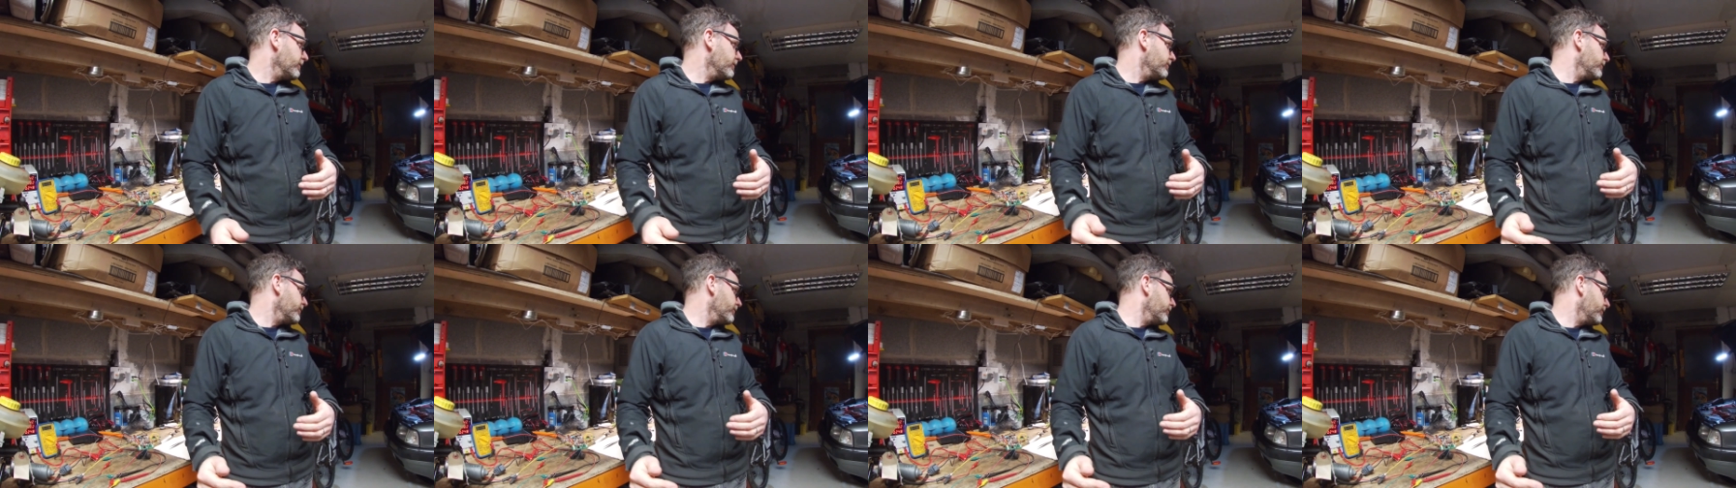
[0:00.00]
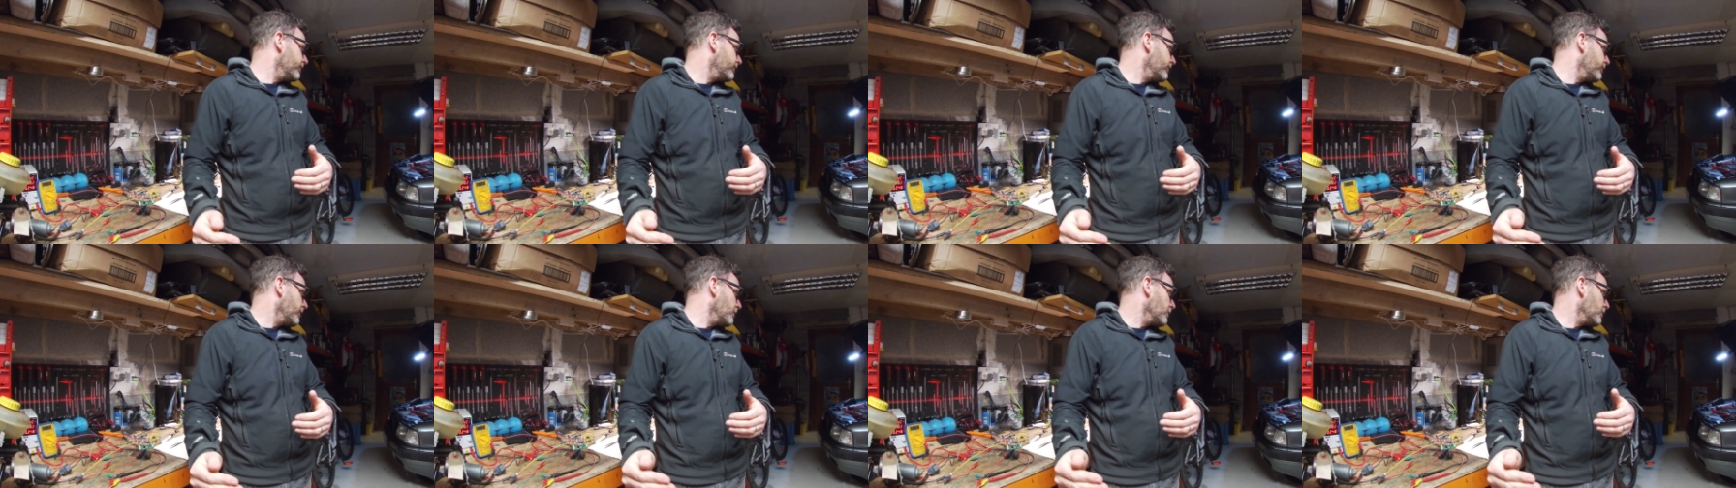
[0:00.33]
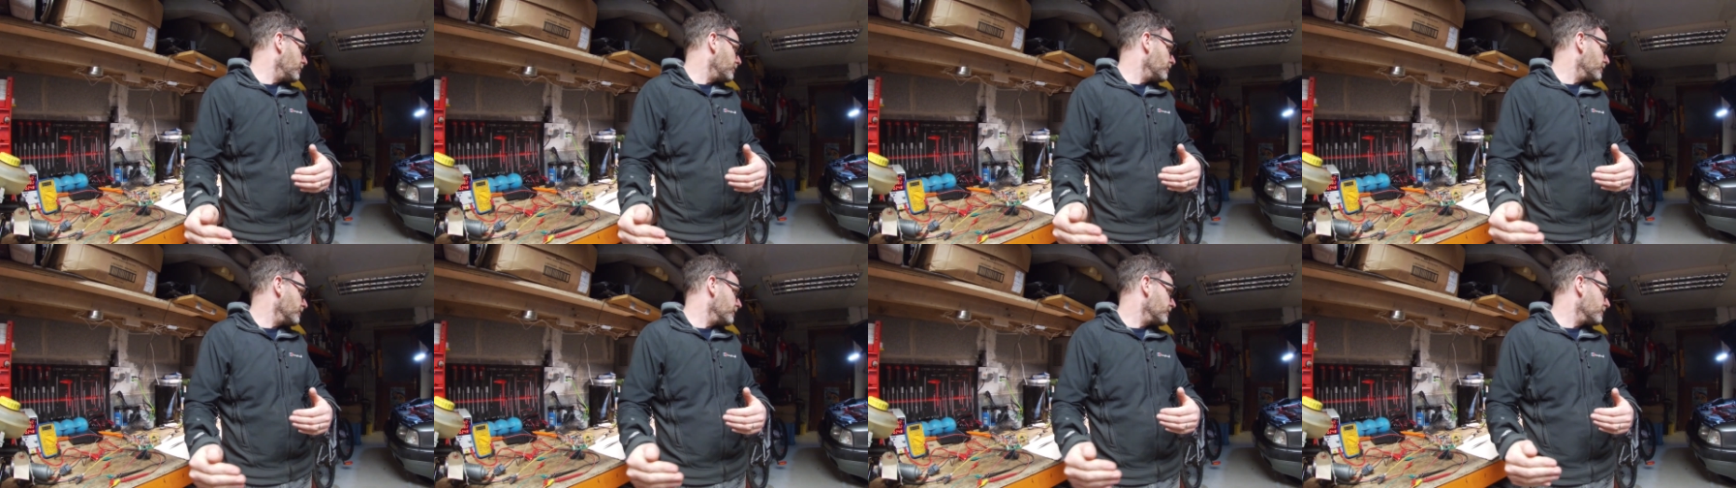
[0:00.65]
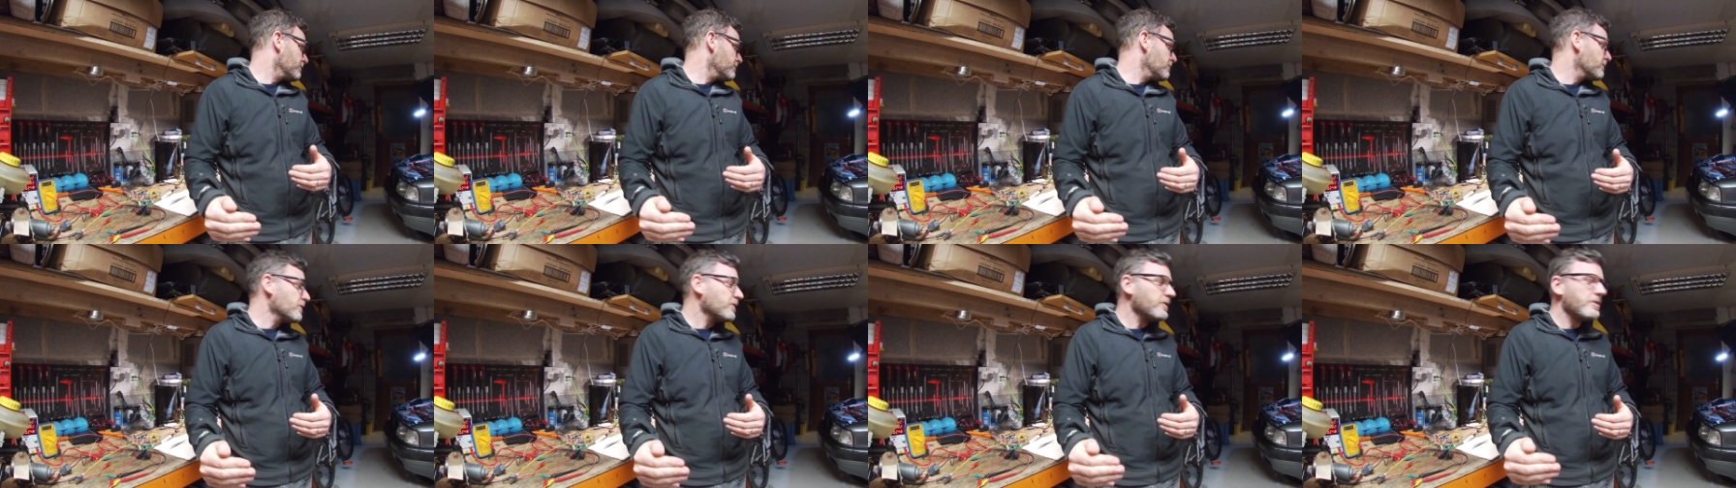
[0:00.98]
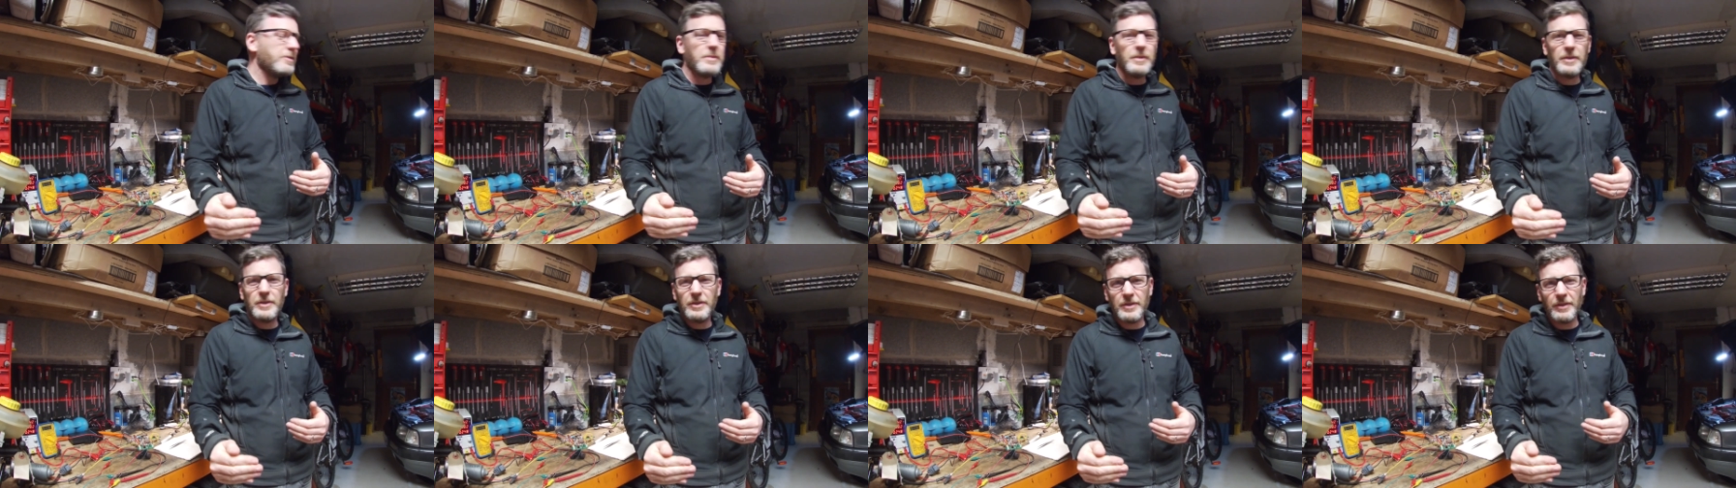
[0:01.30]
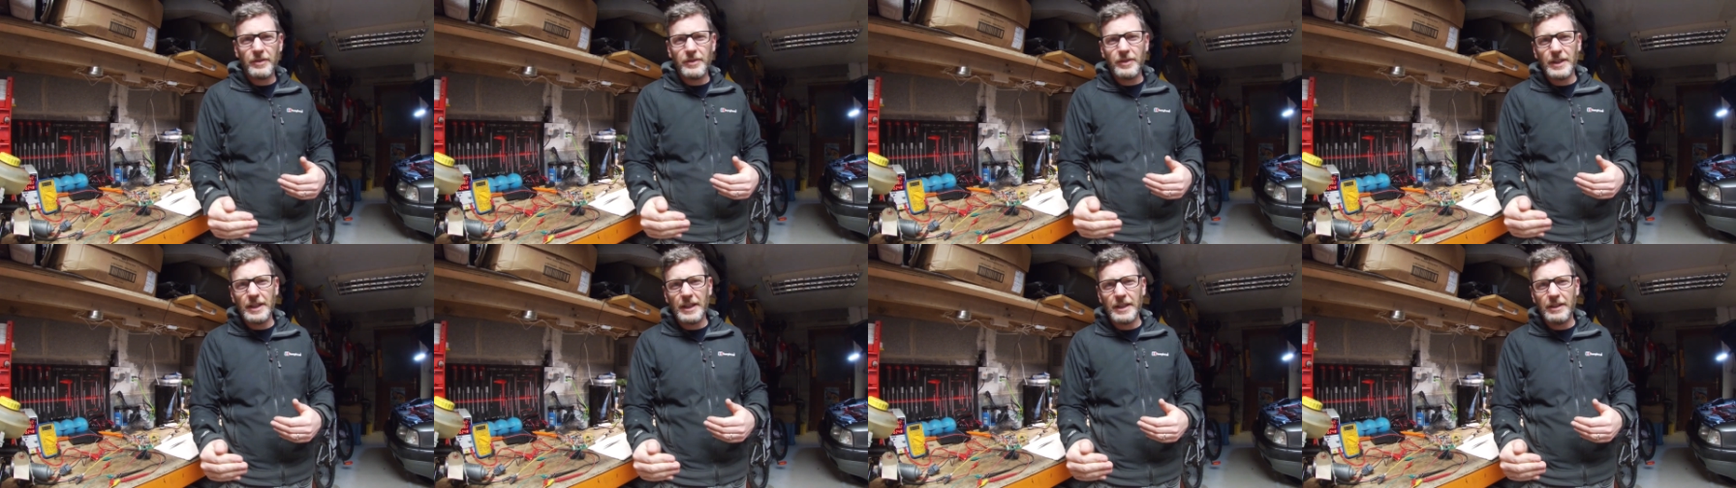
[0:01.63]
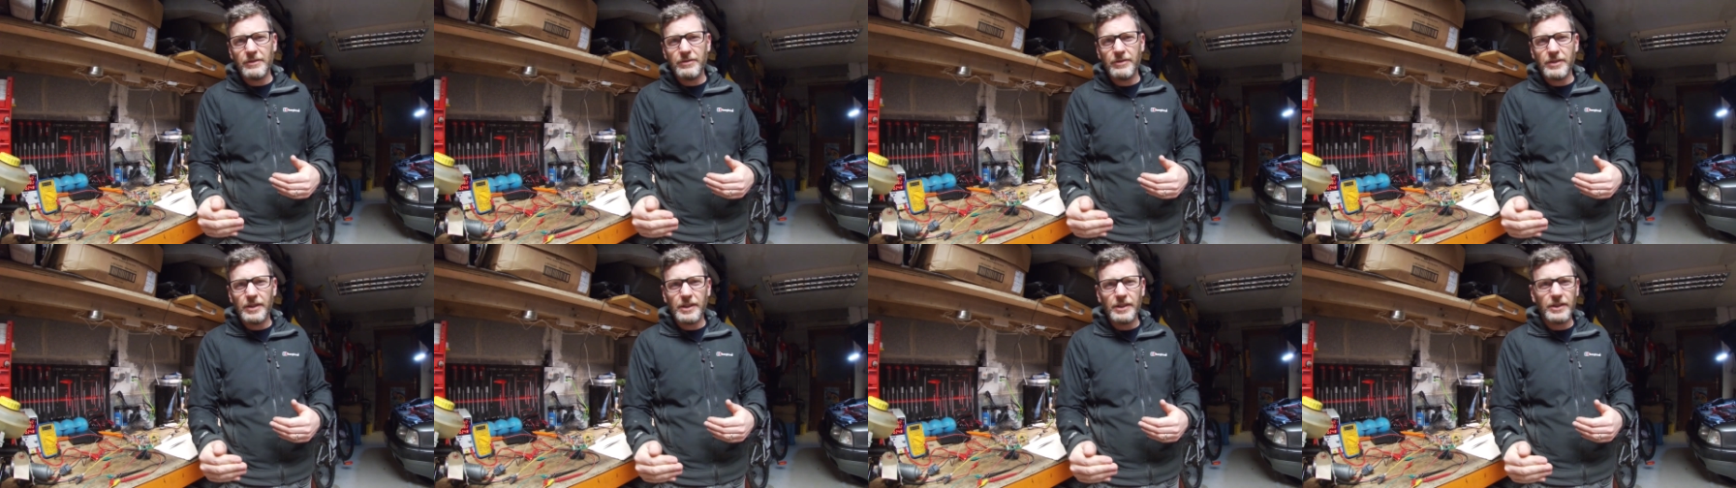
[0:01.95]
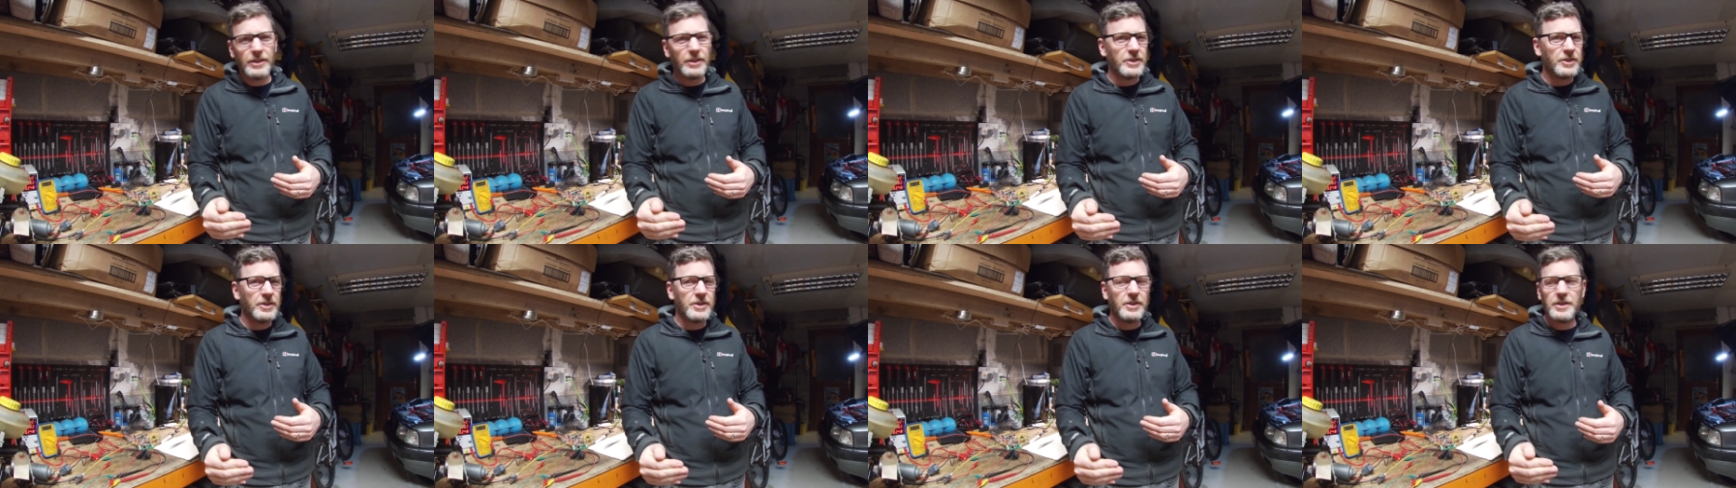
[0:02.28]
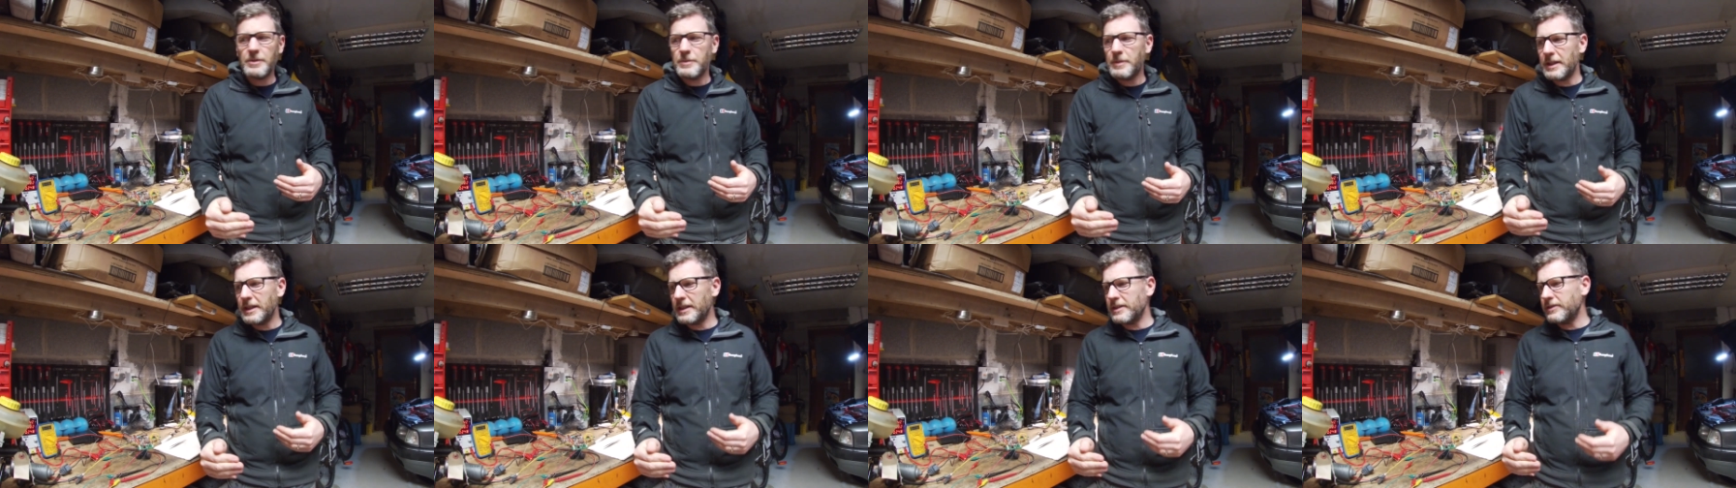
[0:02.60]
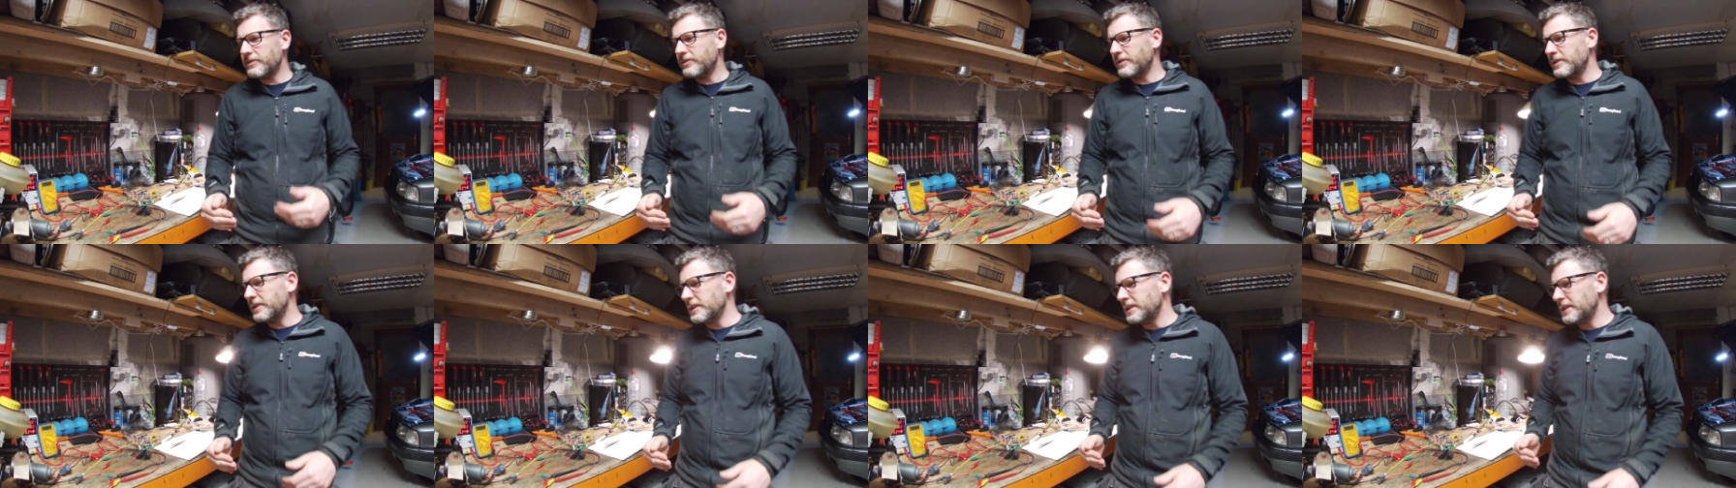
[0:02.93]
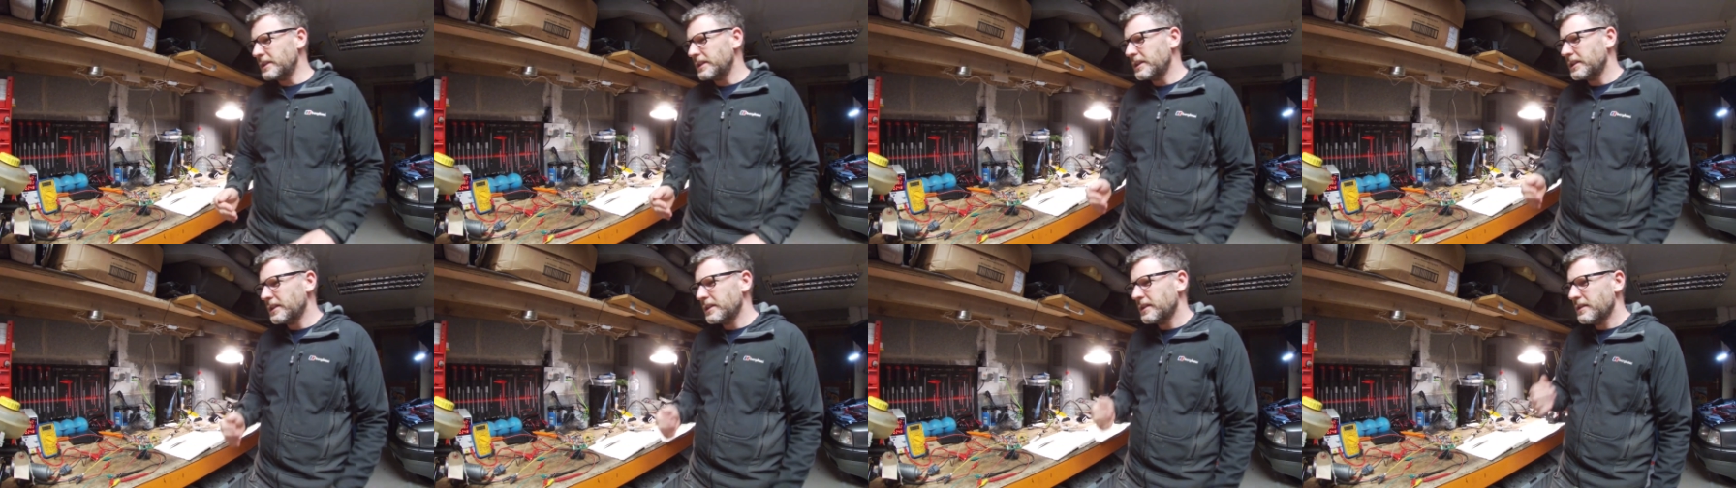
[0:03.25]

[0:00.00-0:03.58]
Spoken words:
of forward movement of the inverter just to make it fit.